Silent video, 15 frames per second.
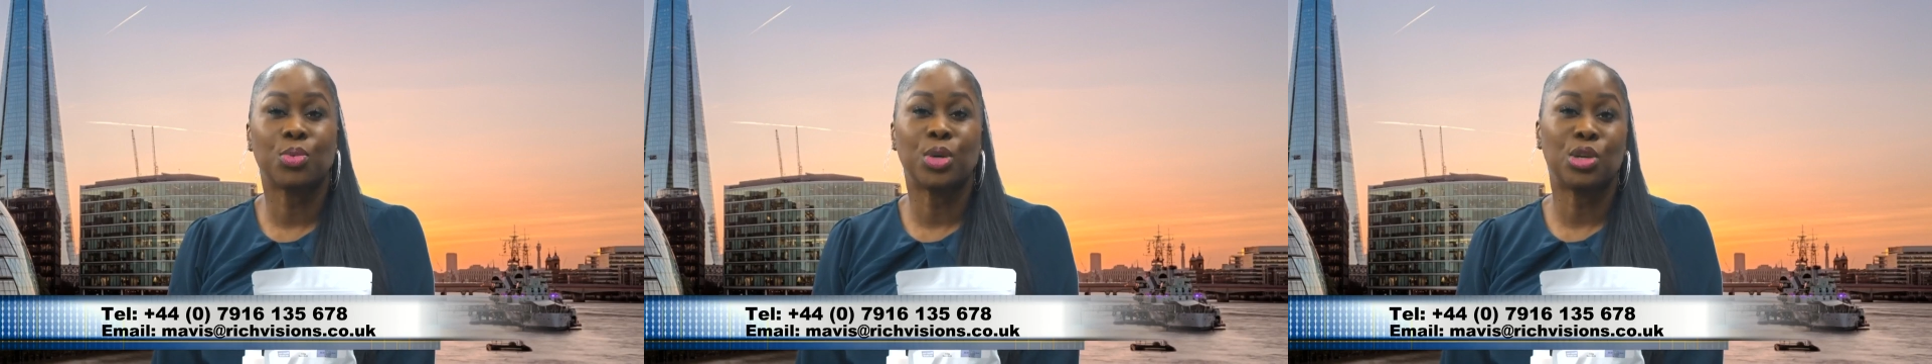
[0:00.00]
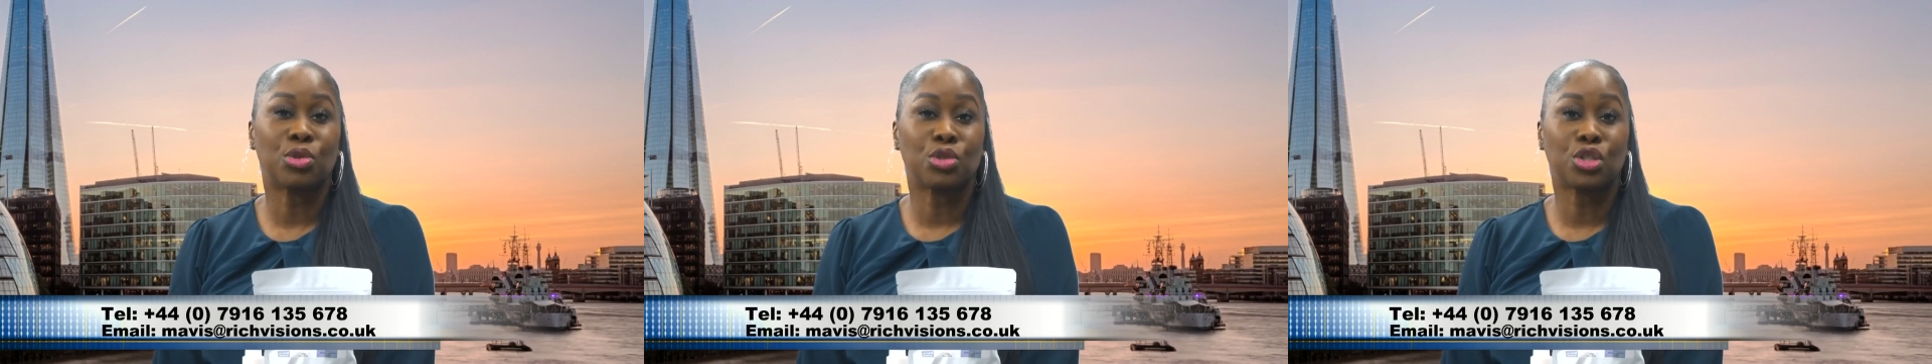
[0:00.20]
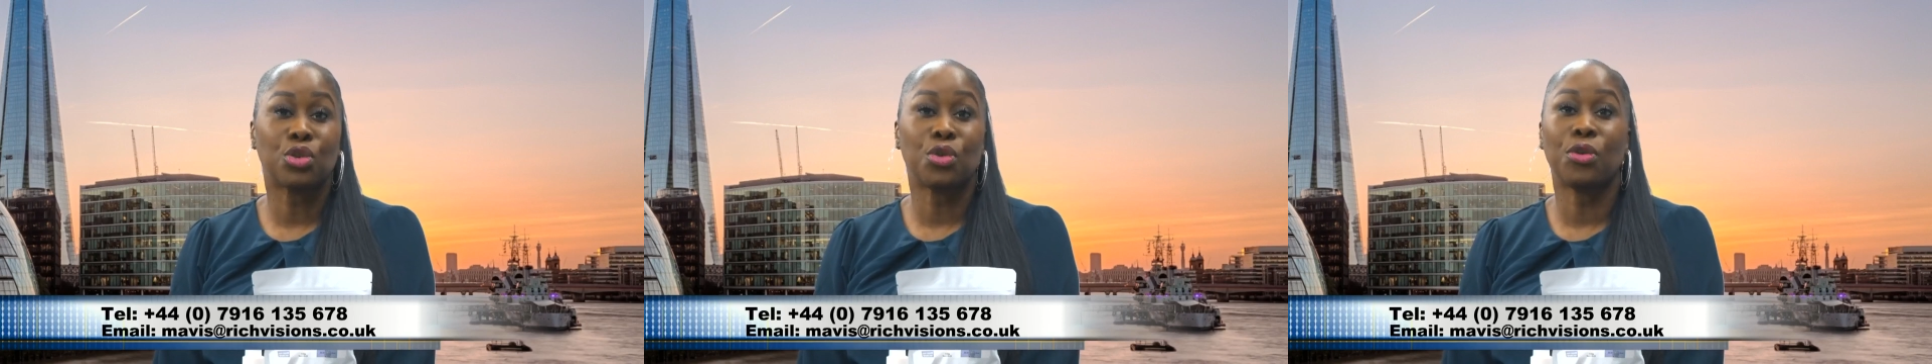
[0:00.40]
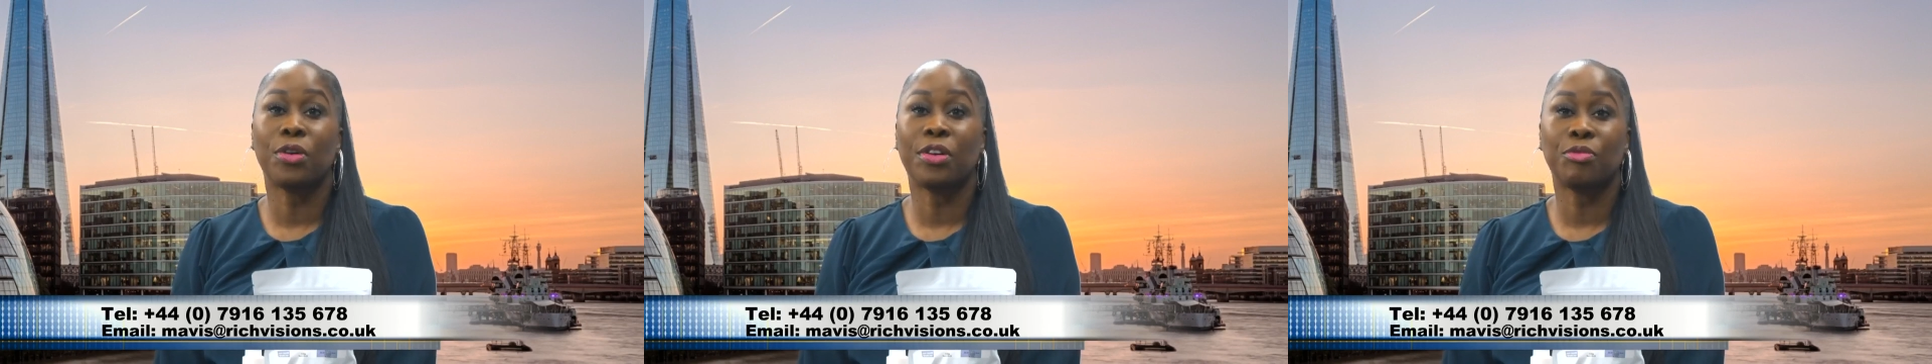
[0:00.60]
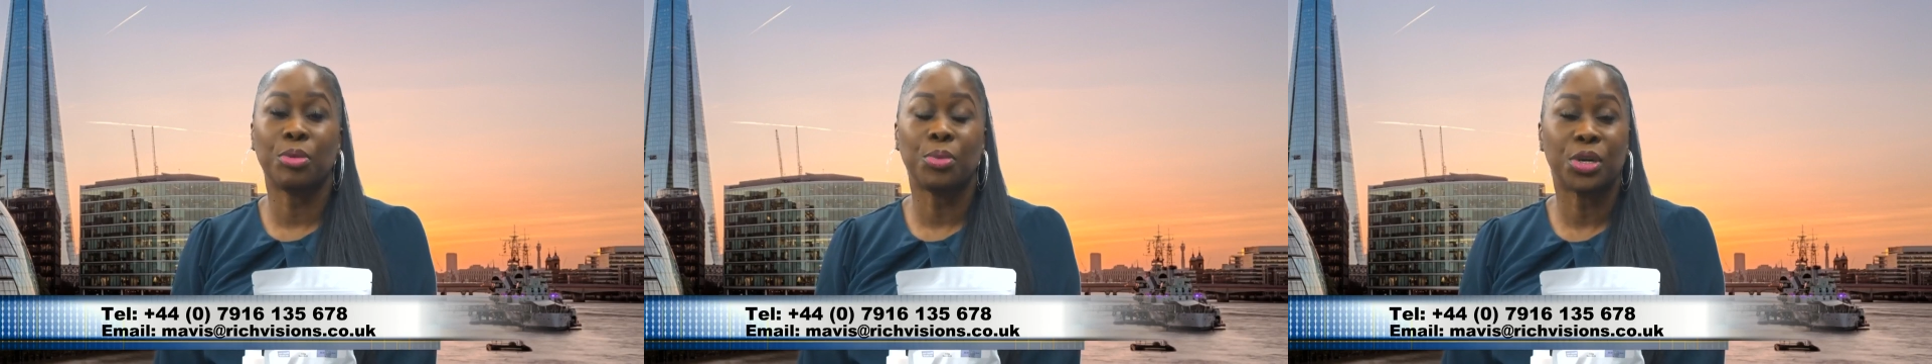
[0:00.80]
We're not sure
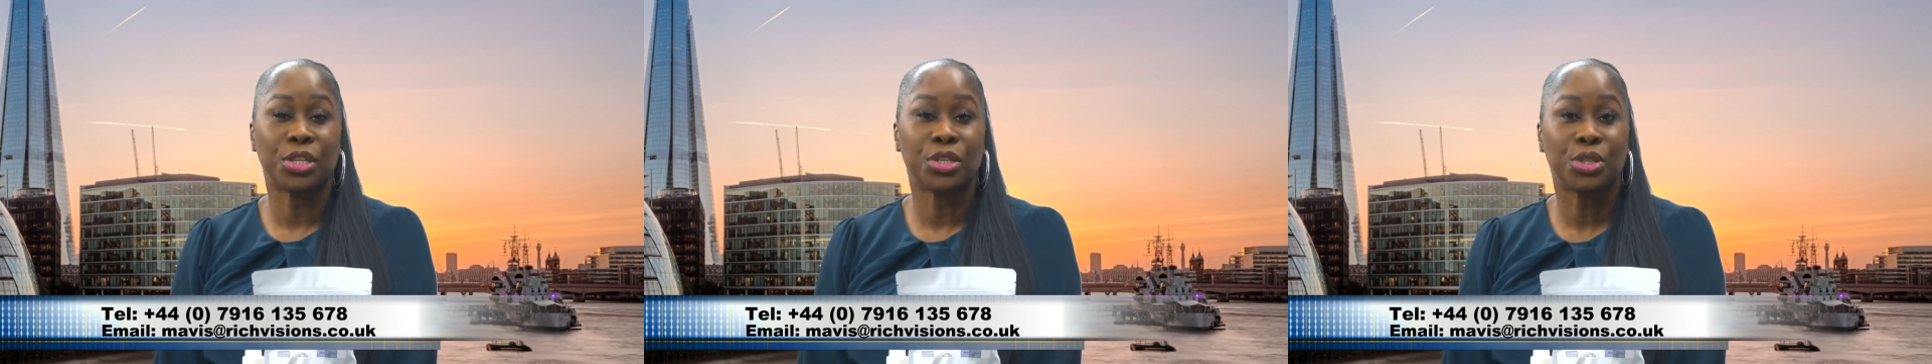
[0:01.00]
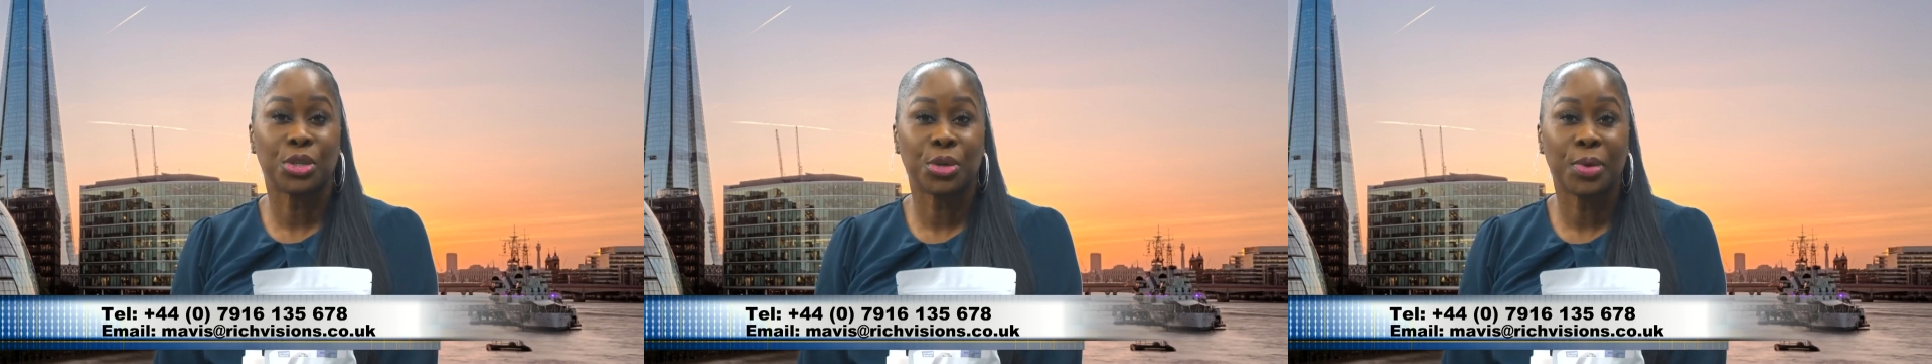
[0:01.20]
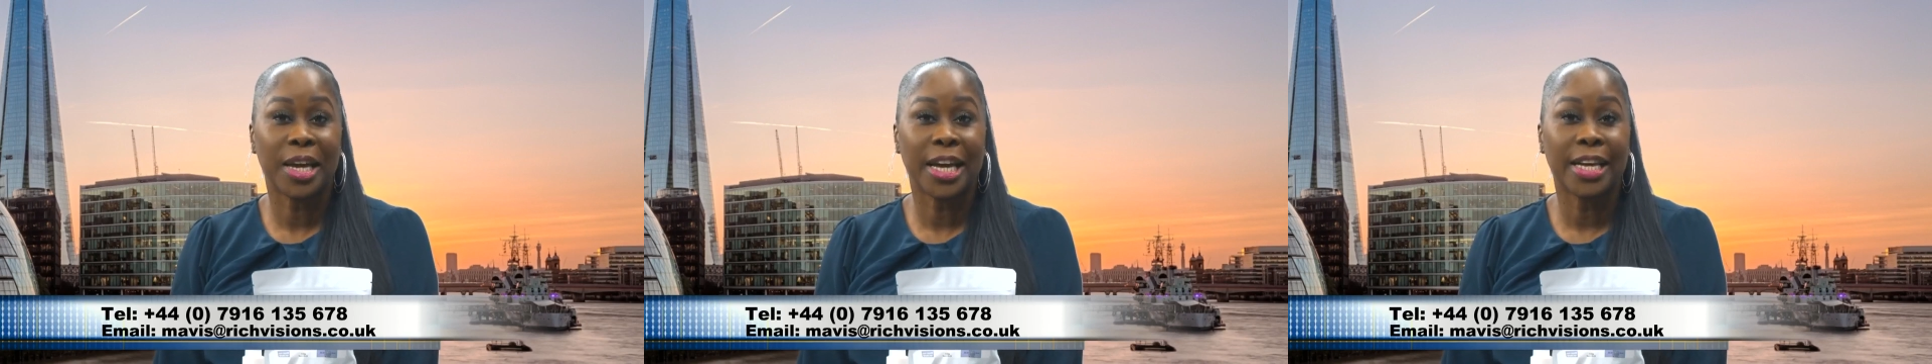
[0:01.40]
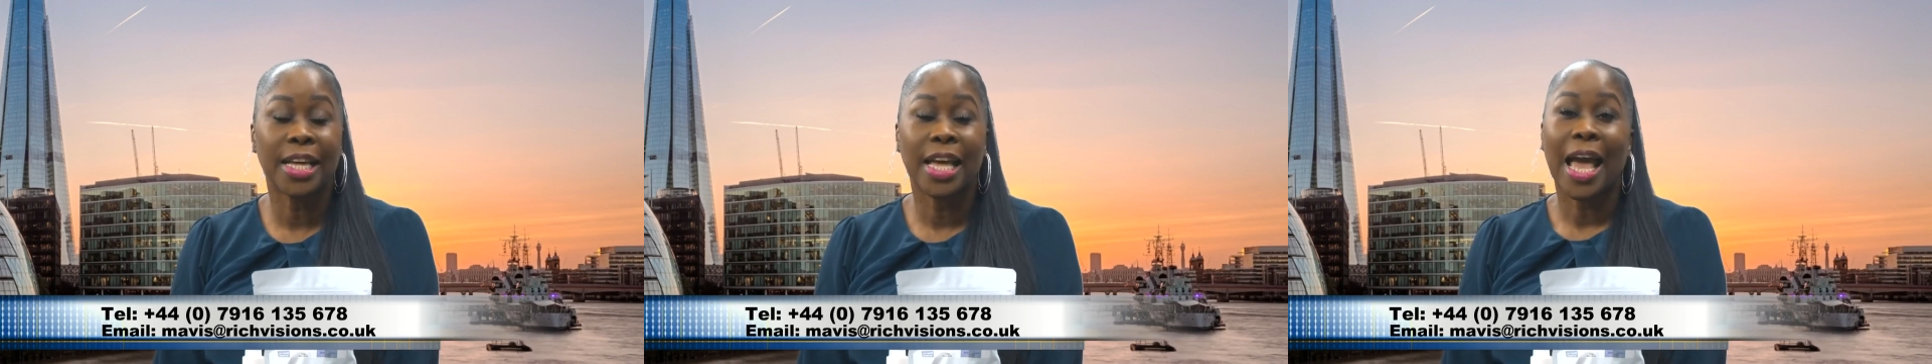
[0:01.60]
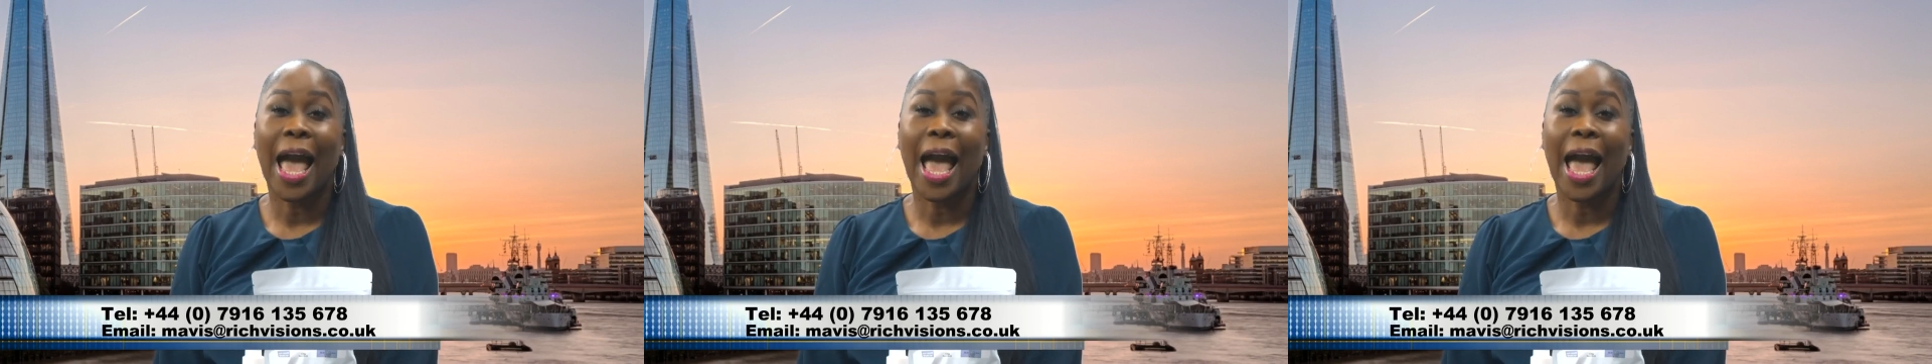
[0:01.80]
if we want to do it.